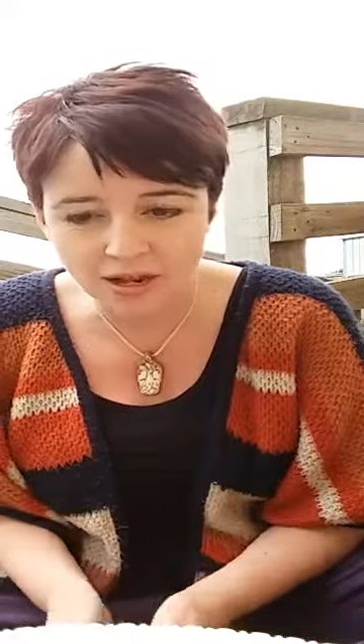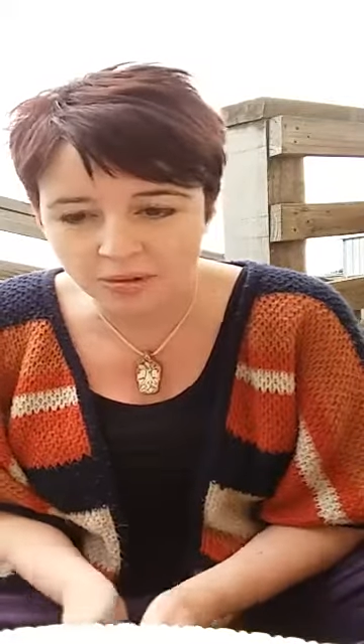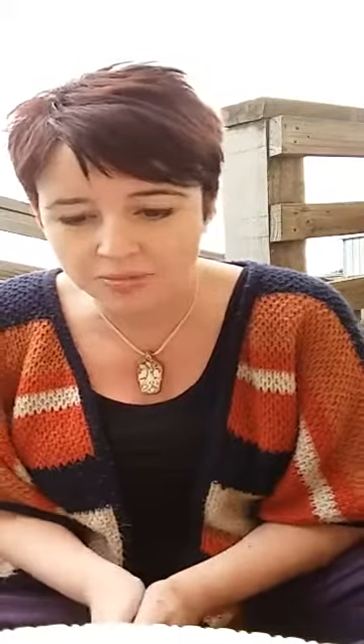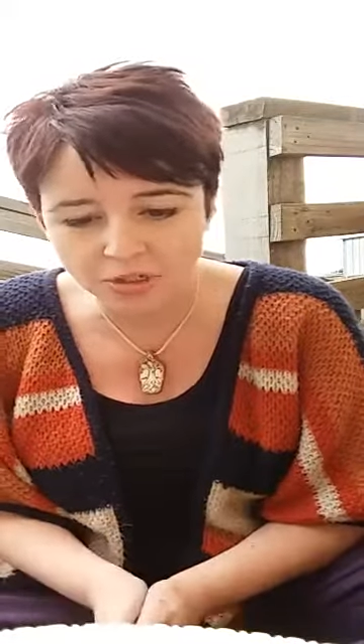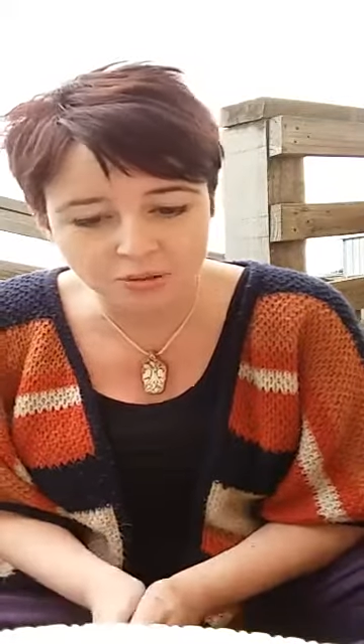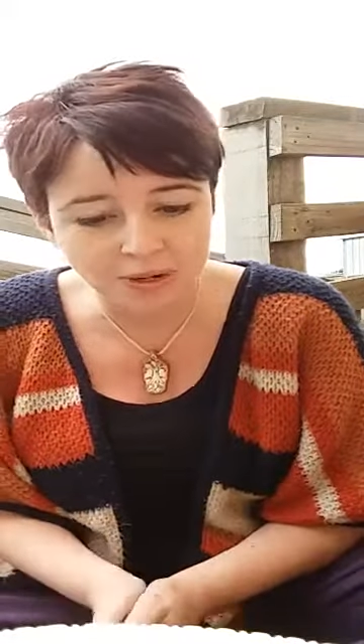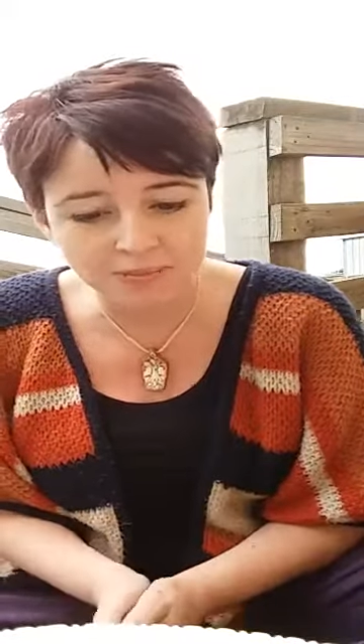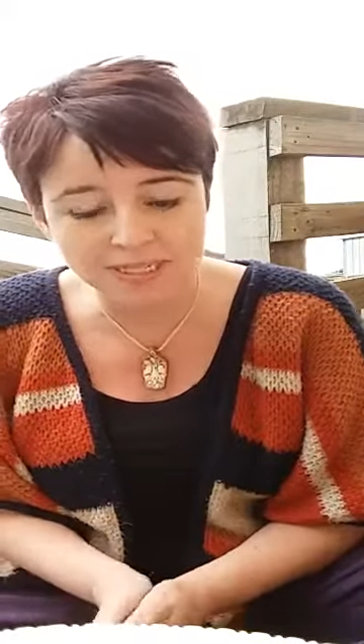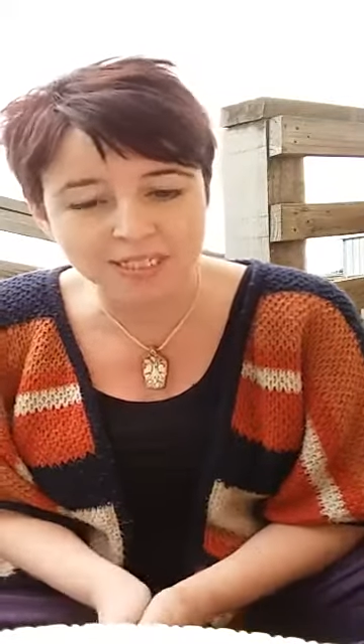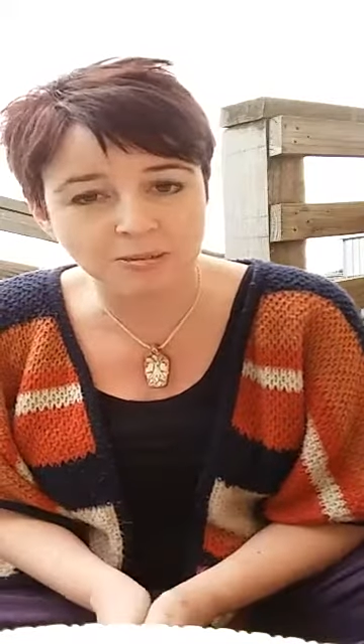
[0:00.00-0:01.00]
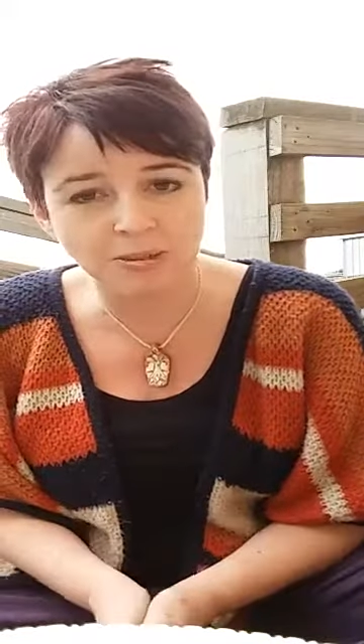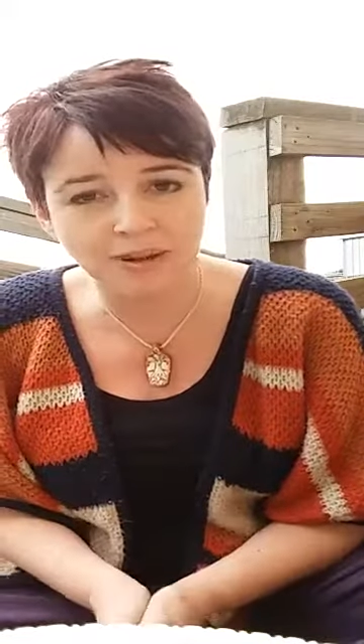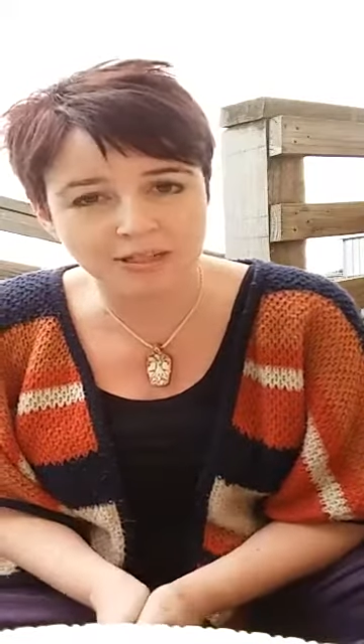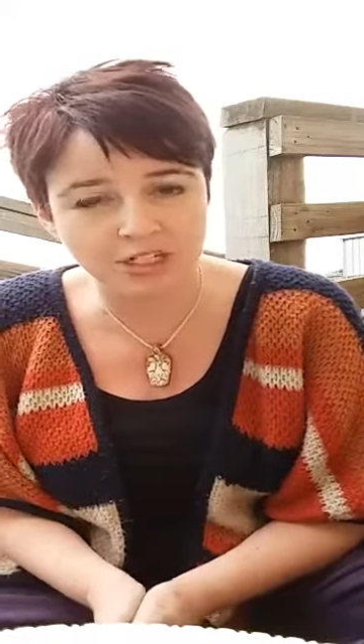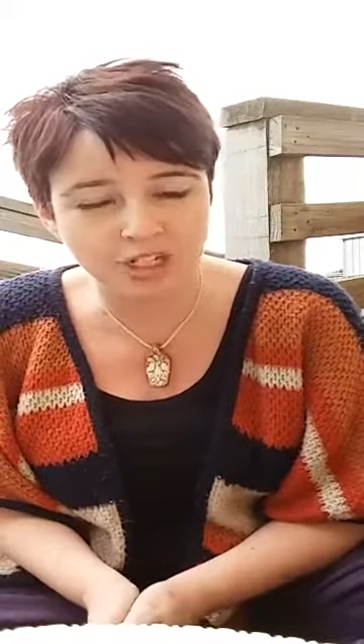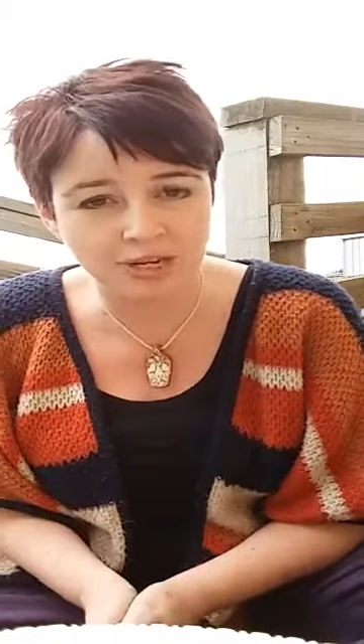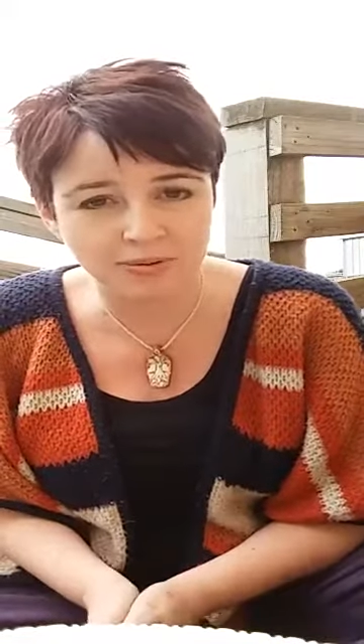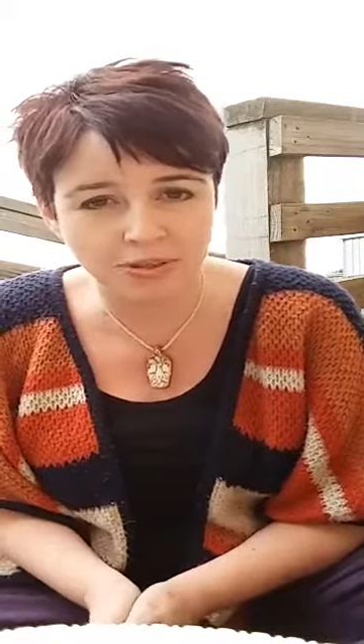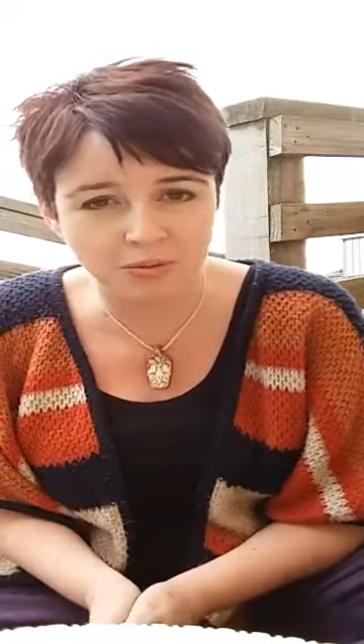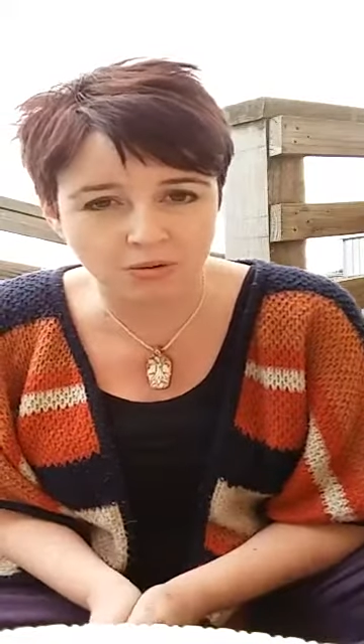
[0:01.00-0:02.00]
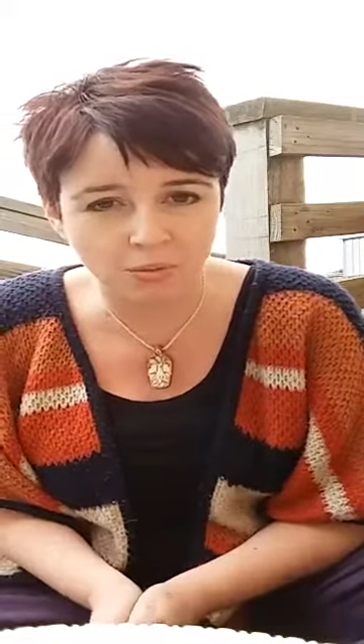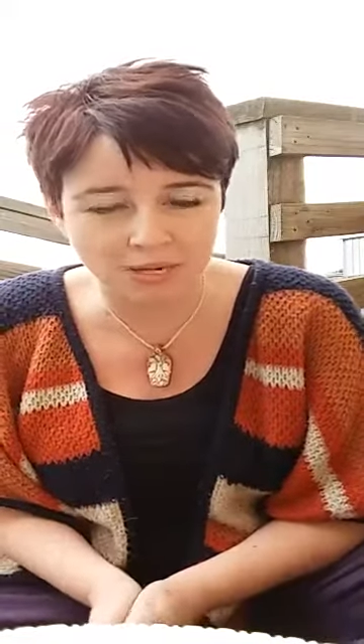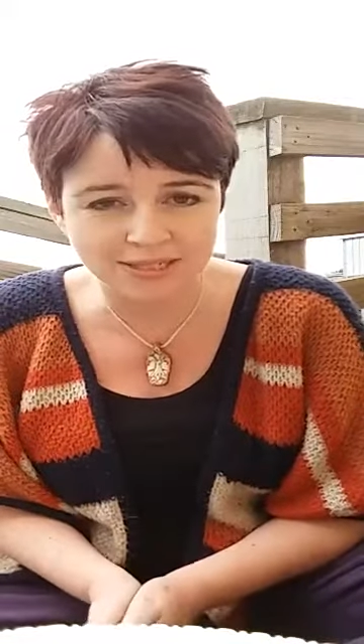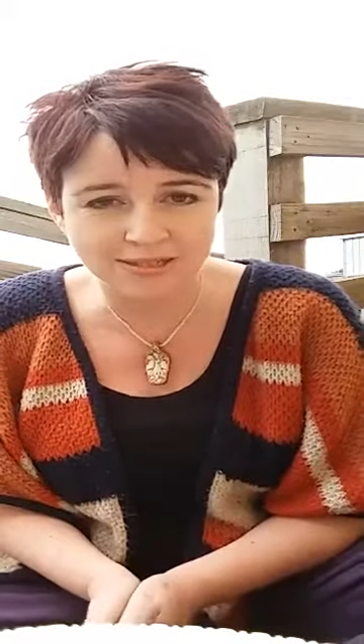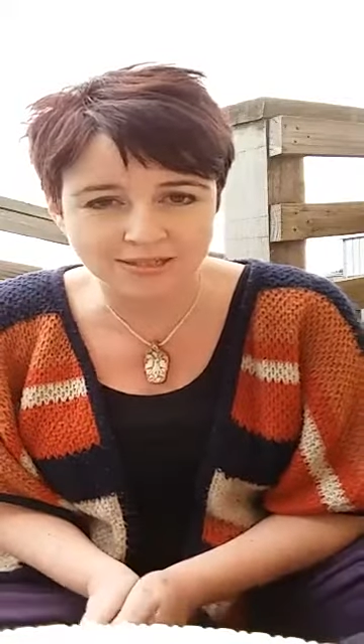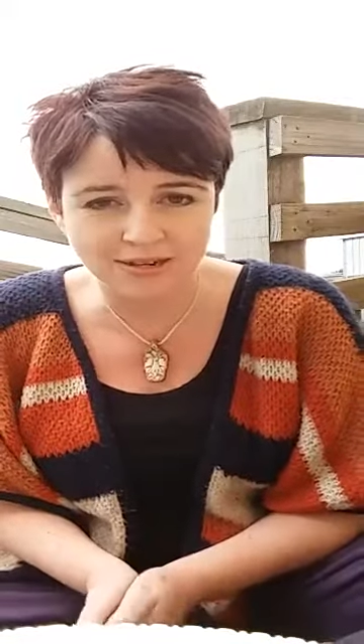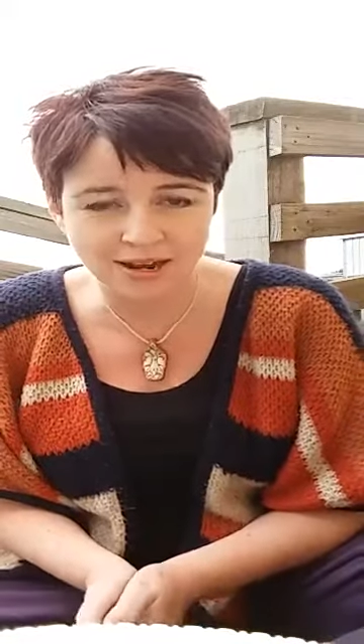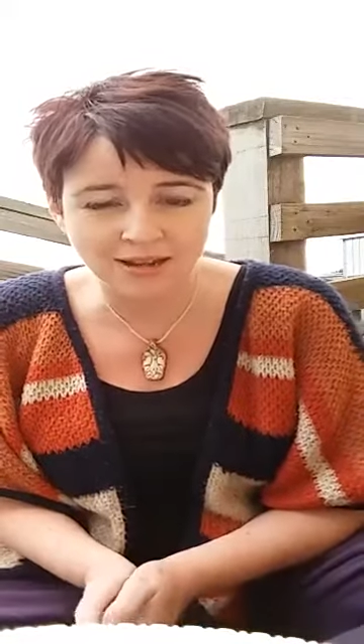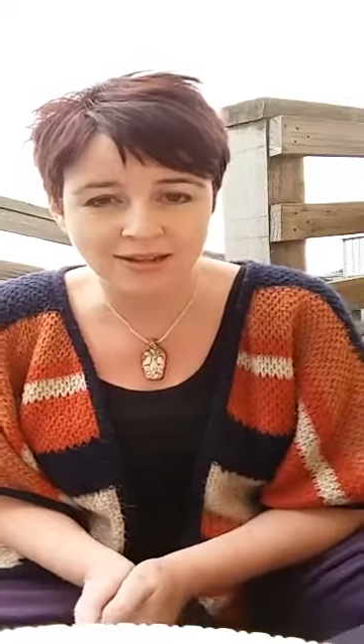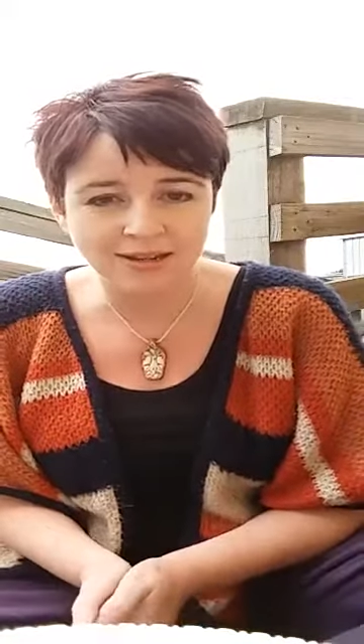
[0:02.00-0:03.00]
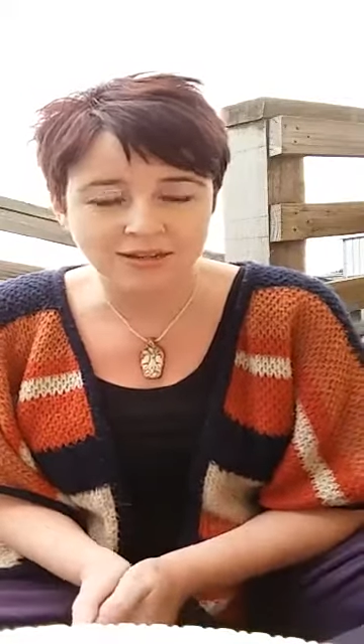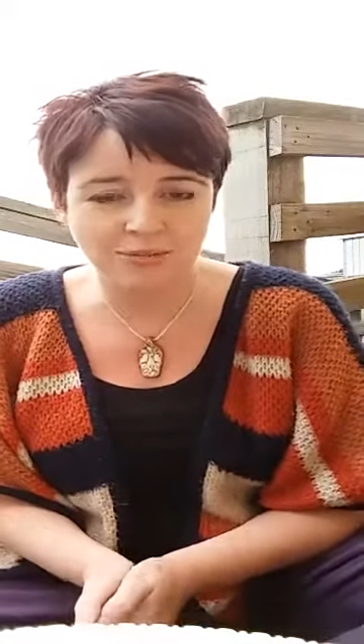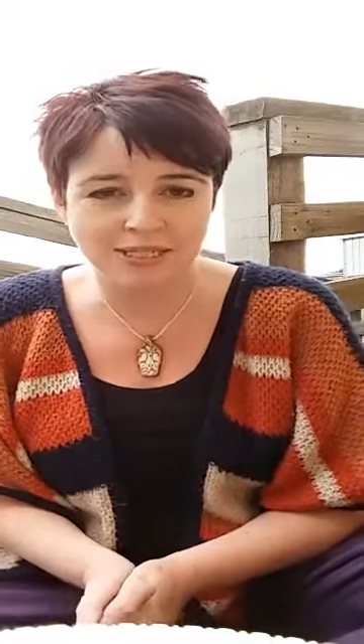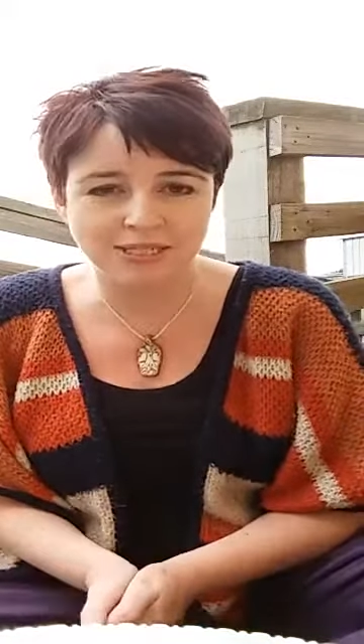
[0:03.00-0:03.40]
I'll do my best to be back to share with you on Wednesday with